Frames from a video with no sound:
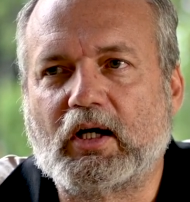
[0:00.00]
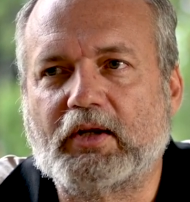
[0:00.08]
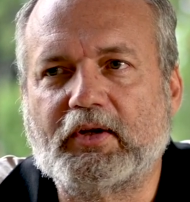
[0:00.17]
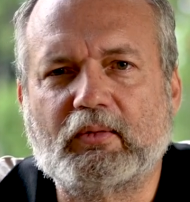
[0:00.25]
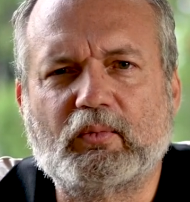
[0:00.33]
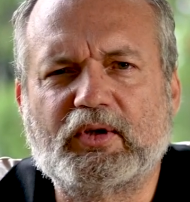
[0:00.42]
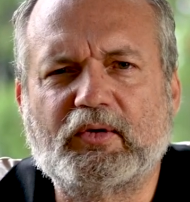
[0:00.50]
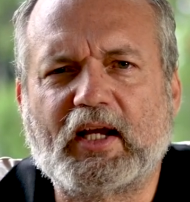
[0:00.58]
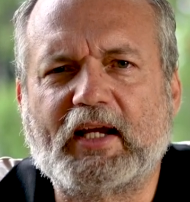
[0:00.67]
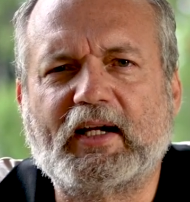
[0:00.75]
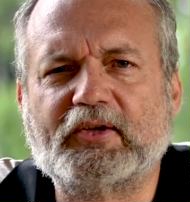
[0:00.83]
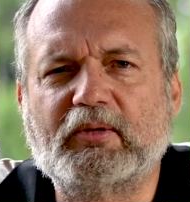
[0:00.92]
think we're doing
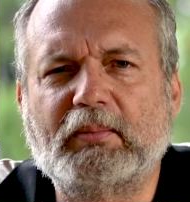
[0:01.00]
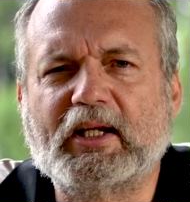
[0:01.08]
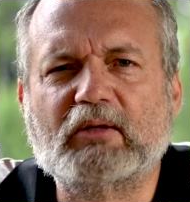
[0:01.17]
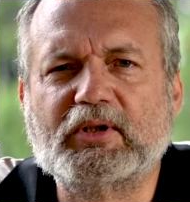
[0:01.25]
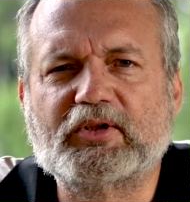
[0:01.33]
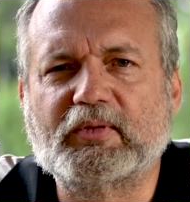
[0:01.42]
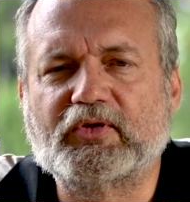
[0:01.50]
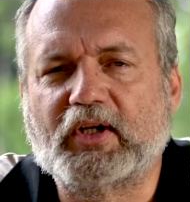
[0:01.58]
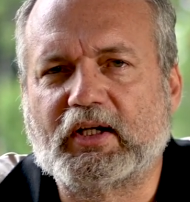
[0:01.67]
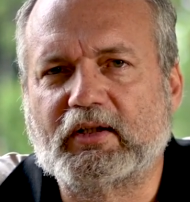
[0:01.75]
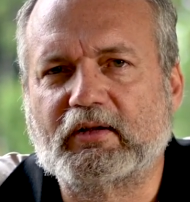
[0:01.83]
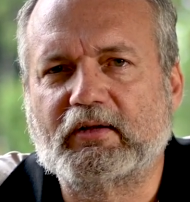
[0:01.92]
800 megabits per
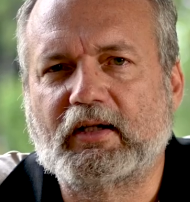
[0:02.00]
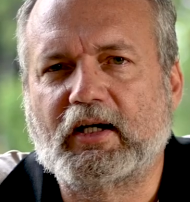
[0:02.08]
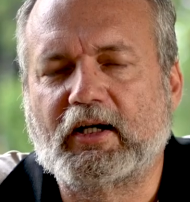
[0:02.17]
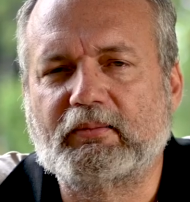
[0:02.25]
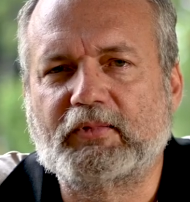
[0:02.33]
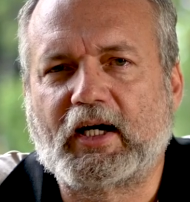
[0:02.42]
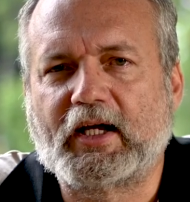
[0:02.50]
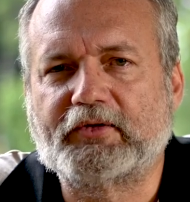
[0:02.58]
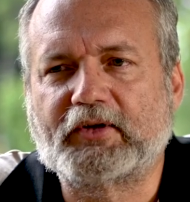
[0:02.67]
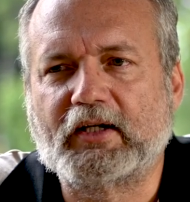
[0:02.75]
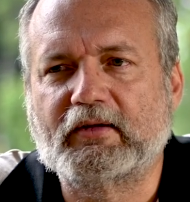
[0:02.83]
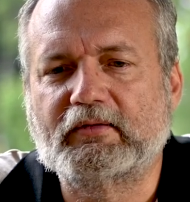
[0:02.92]
second data
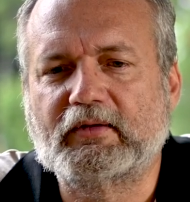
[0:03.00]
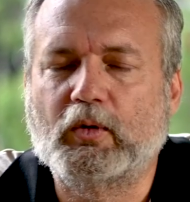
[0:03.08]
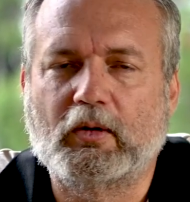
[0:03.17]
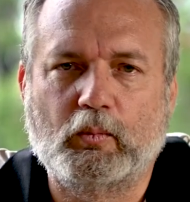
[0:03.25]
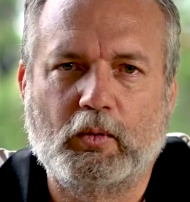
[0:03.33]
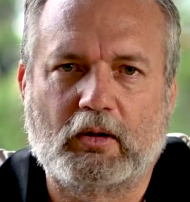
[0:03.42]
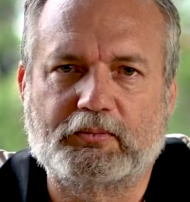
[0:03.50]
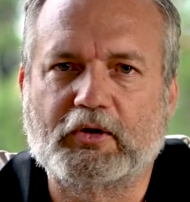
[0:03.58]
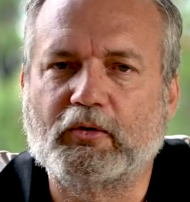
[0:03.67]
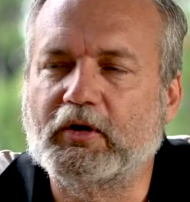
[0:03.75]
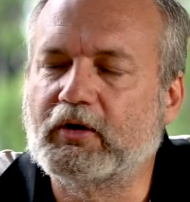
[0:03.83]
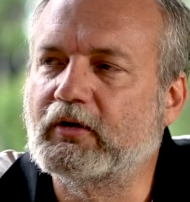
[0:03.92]
rate when I'm
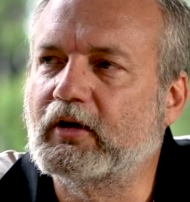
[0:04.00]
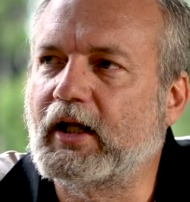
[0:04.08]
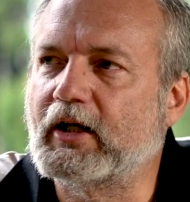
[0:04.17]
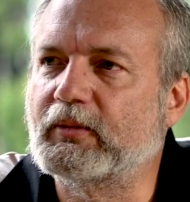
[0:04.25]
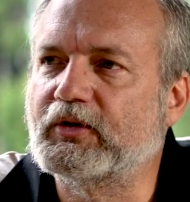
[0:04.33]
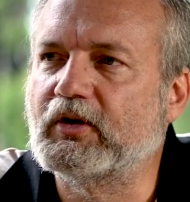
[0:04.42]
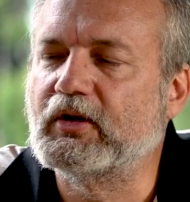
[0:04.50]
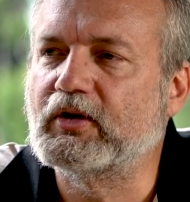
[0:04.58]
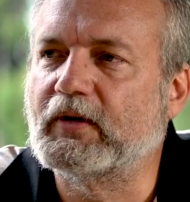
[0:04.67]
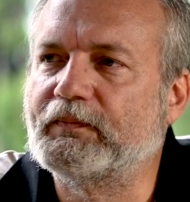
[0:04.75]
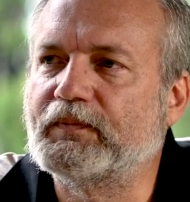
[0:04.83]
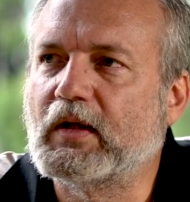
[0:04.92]
recording to the Adamus
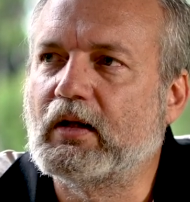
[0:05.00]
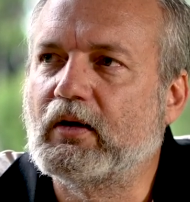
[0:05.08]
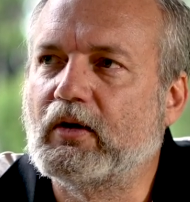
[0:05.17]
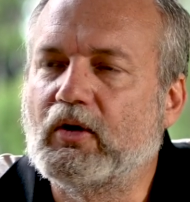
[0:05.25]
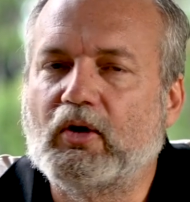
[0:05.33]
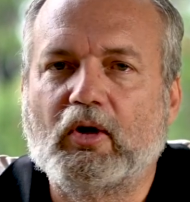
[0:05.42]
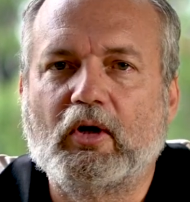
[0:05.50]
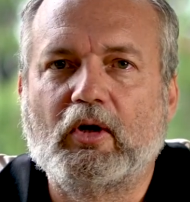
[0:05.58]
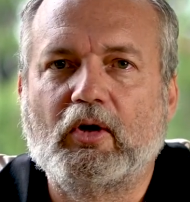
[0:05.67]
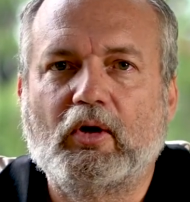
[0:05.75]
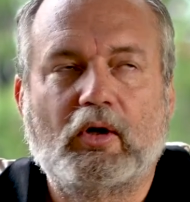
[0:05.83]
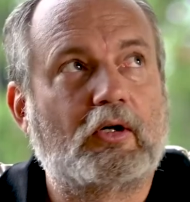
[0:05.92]
Ninja.
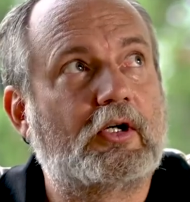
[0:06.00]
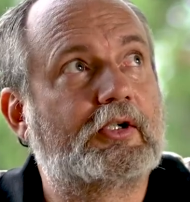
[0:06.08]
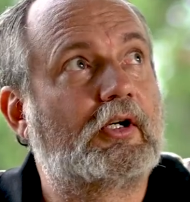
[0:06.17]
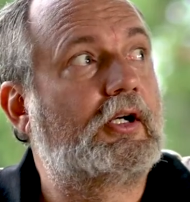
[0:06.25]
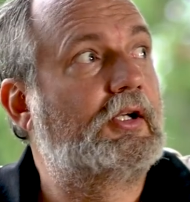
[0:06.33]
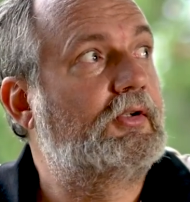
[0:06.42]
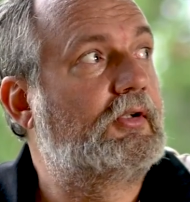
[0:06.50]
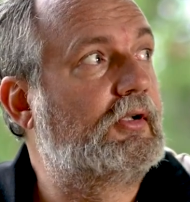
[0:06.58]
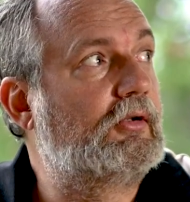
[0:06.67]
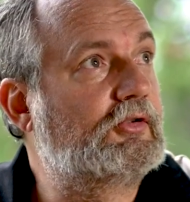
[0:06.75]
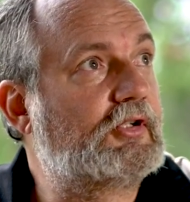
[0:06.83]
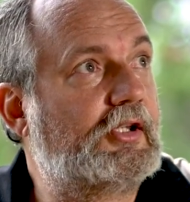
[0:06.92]
Alright guys,
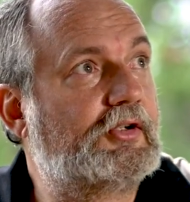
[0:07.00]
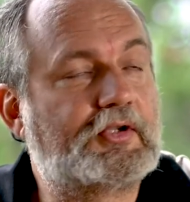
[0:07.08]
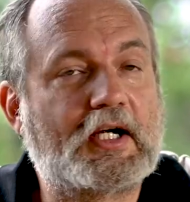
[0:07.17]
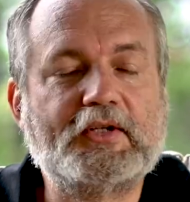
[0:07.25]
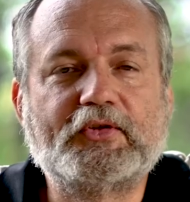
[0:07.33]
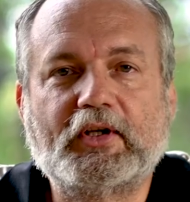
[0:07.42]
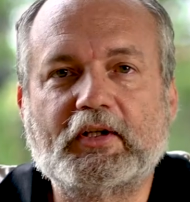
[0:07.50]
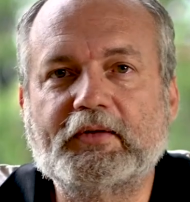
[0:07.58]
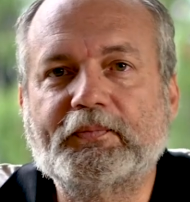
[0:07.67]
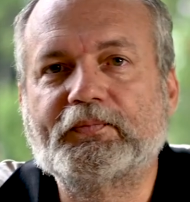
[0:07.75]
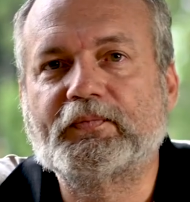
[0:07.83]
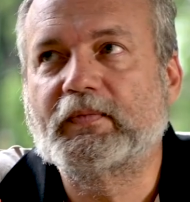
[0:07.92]
looks like there's rain set
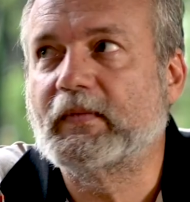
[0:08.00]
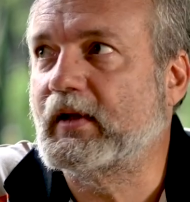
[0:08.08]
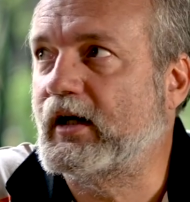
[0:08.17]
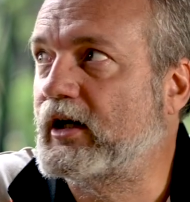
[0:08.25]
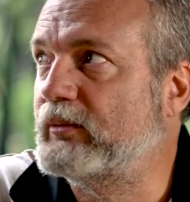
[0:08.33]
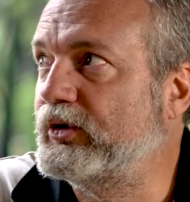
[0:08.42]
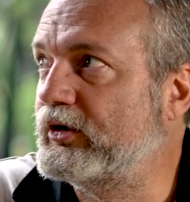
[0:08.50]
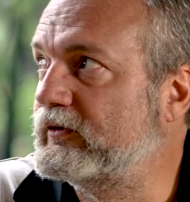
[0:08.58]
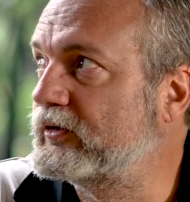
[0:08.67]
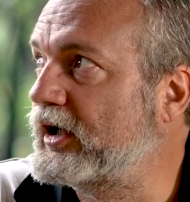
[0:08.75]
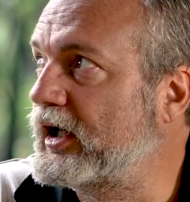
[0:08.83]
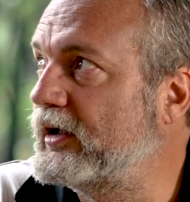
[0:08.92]
in.
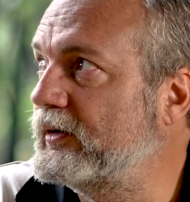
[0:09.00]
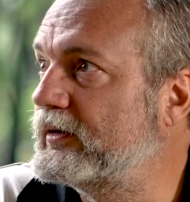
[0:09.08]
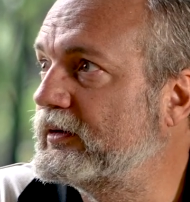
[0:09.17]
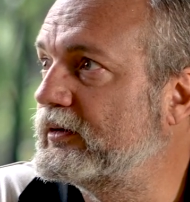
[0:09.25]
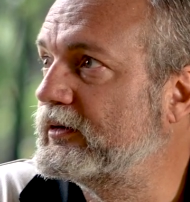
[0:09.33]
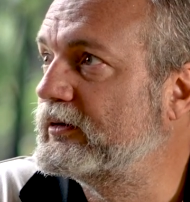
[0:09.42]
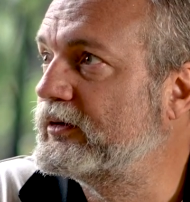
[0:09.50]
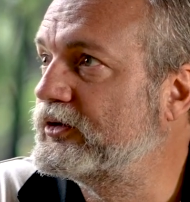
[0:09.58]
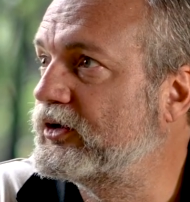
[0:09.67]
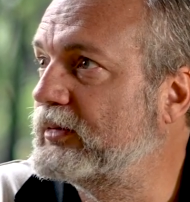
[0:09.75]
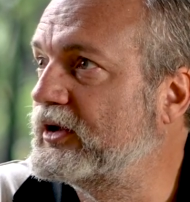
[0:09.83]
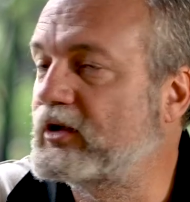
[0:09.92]
Beautiful day.
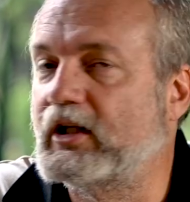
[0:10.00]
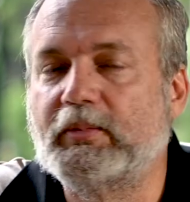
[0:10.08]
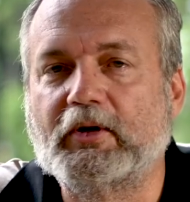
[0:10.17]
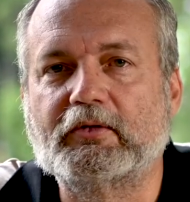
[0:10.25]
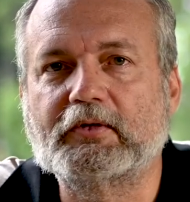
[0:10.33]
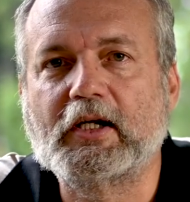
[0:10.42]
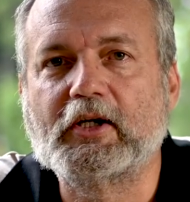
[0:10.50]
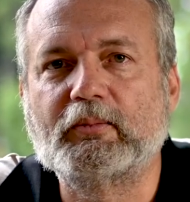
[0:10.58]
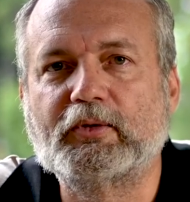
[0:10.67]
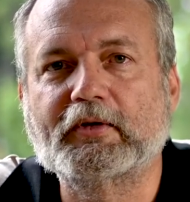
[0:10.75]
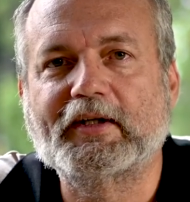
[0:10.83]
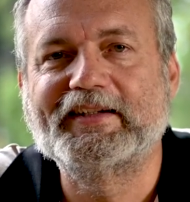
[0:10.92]
Should be sleeping or reading a
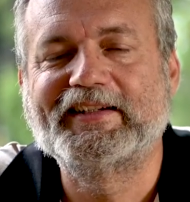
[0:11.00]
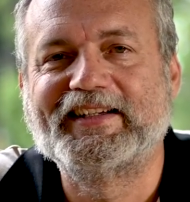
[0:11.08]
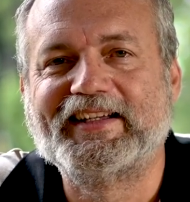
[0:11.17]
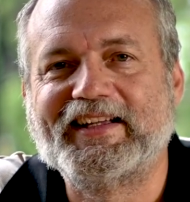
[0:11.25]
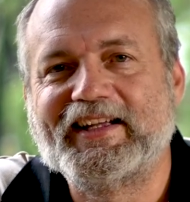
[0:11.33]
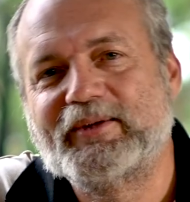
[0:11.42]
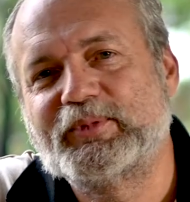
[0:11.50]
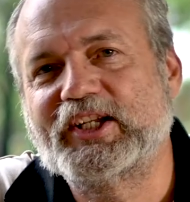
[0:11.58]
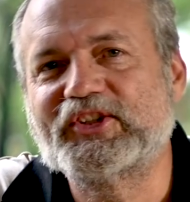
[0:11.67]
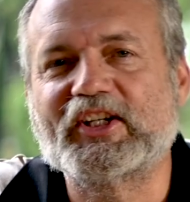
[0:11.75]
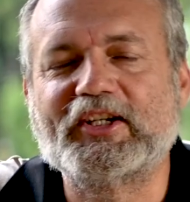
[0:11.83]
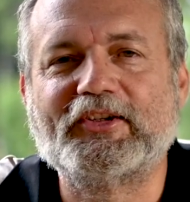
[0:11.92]
book. But
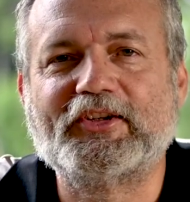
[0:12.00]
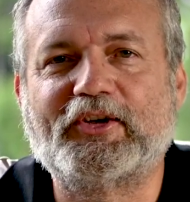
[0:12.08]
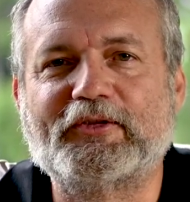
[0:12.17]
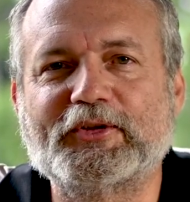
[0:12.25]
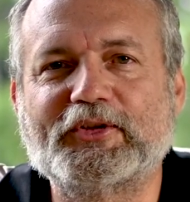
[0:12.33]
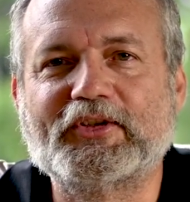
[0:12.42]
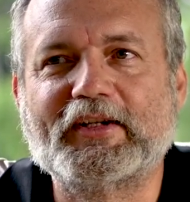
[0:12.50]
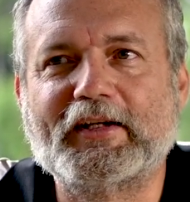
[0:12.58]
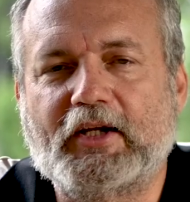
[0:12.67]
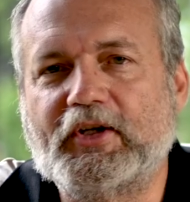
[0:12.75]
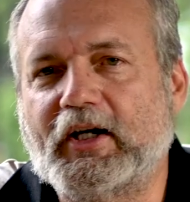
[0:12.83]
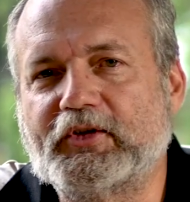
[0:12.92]
let's get into the office,
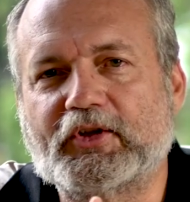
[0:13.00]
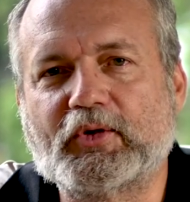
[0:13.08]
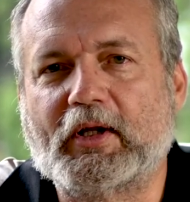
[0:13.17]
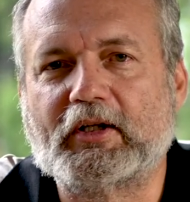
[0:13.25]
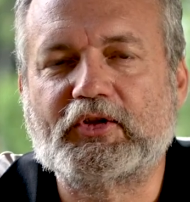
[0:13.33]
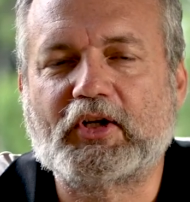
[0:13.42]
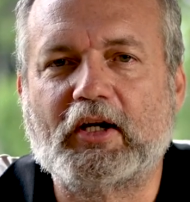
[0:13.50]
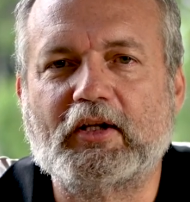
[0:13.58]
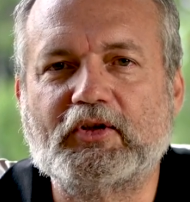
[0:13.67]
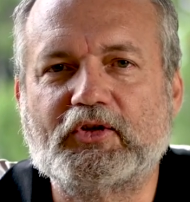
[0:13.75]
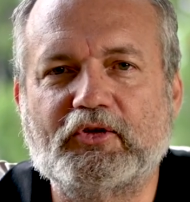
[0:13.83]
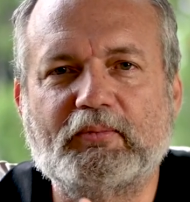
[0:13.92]
and I'll just quickly show you
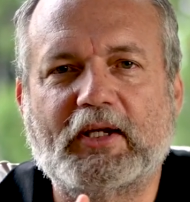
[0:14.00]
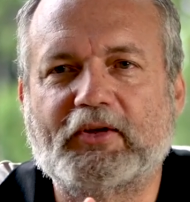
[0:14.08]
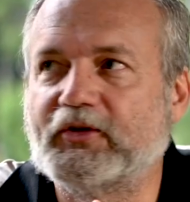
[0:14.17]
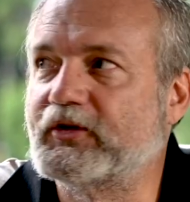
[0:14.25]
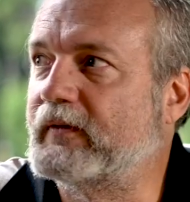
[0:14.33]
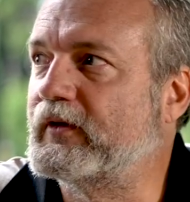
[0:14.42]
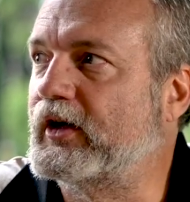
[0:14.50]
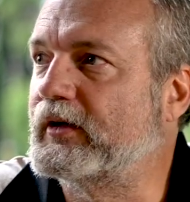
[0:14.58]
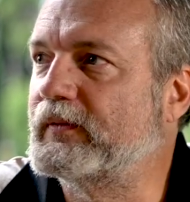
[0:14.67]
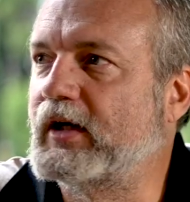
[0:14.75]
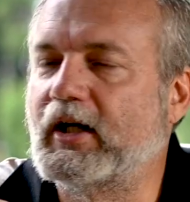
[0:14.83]
these two methods I've got.